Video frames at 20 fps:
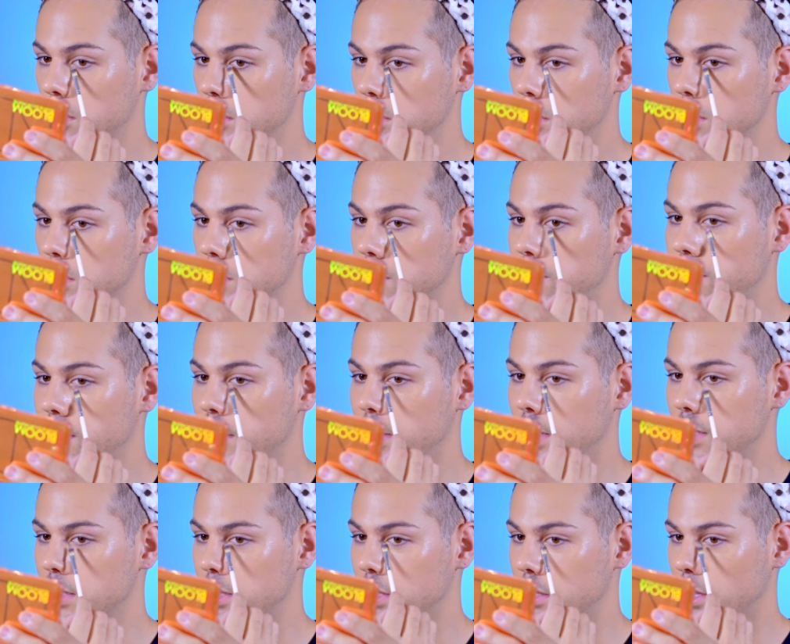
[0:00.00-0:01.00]
Just for
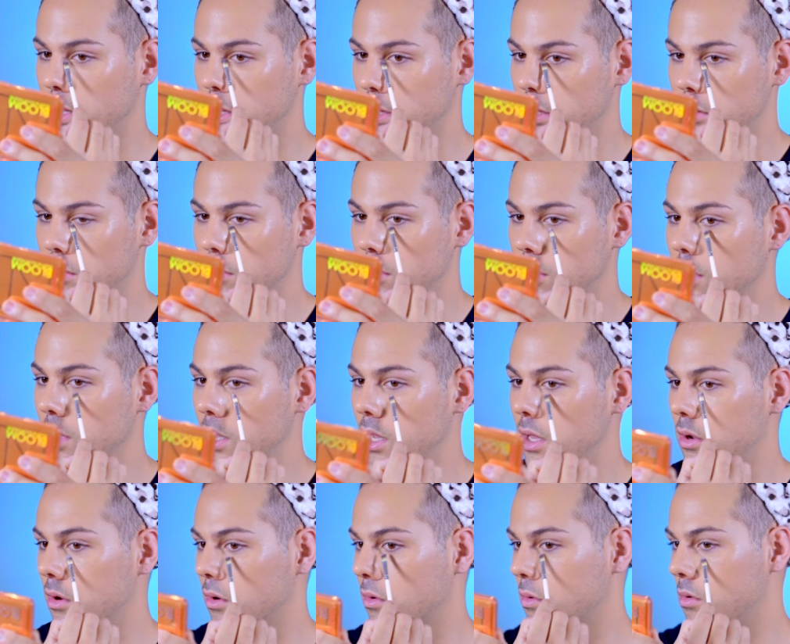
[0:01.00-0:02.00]
these like little
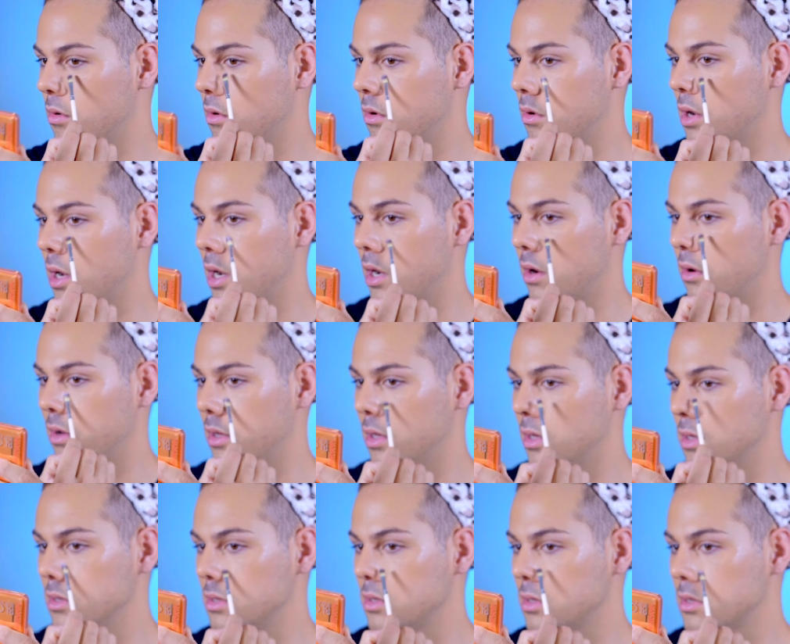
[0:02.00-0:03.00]
inner corner
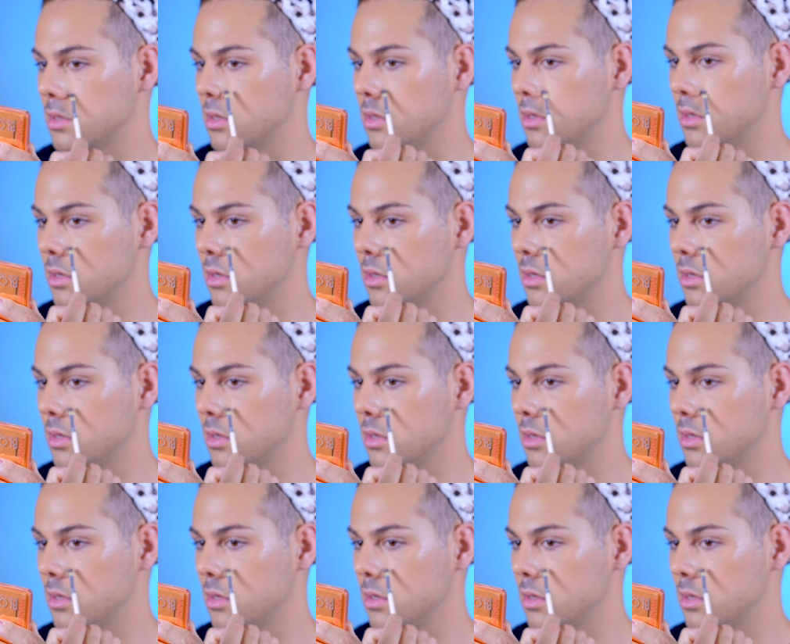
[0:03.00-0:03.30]
areas.